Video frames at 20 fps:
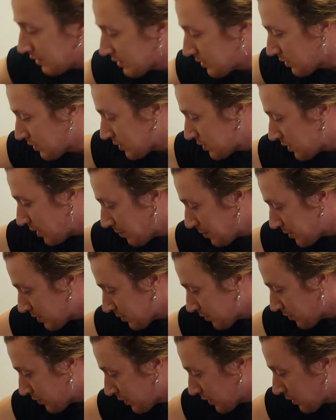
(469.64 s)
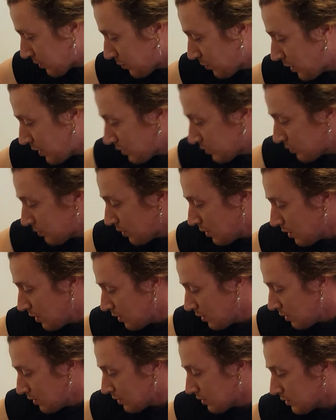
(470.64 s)
These little stubbies are fucking wild.
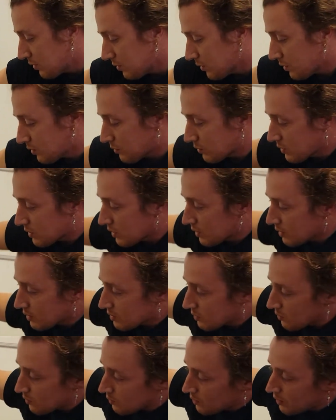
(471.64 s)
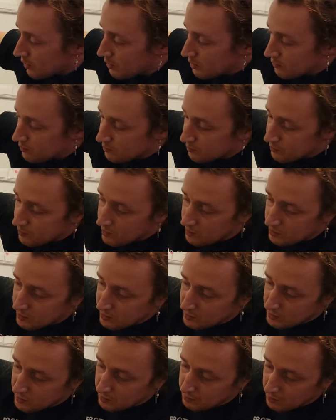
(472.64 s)
You don't see these a whole lot even.
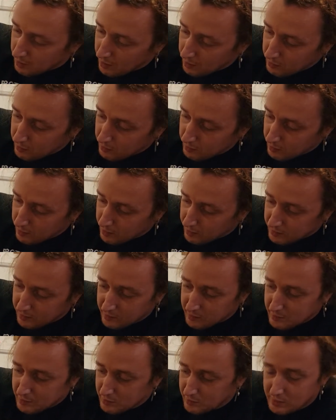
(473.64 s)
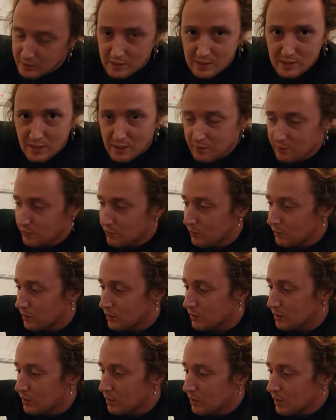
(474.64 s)
There's an Apollo Lager. I'm gonna drink this down in
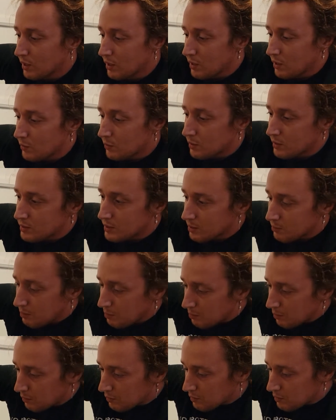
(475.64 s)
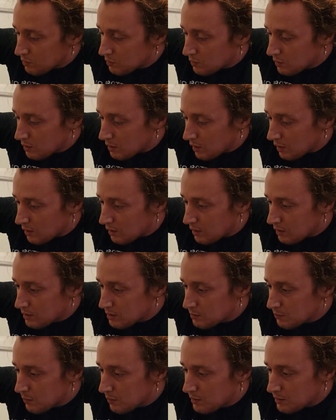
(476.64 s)
Florida when I take my brother to the Kennedy
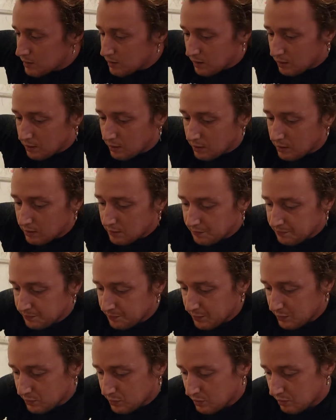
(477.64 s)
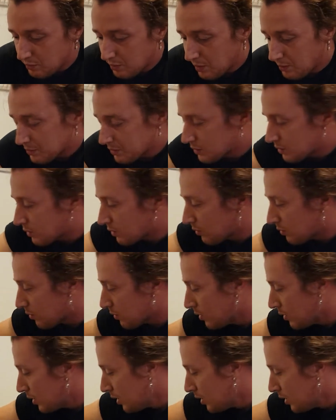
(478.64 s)
Space Center, which I promised to do.